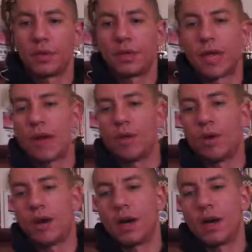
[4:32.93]

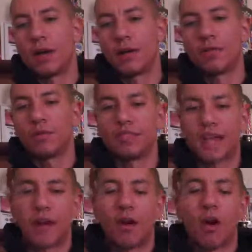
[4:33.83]
Now, was
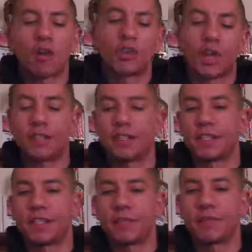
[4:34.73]
that a hard
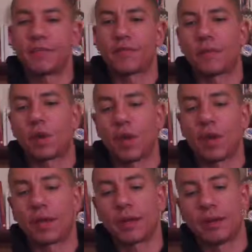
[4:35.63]
transition from
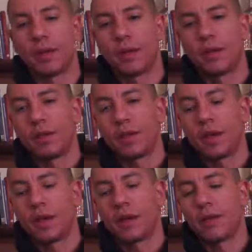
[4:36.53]
going
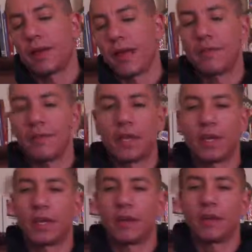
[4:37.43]

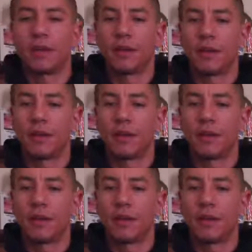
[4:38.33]
Navy and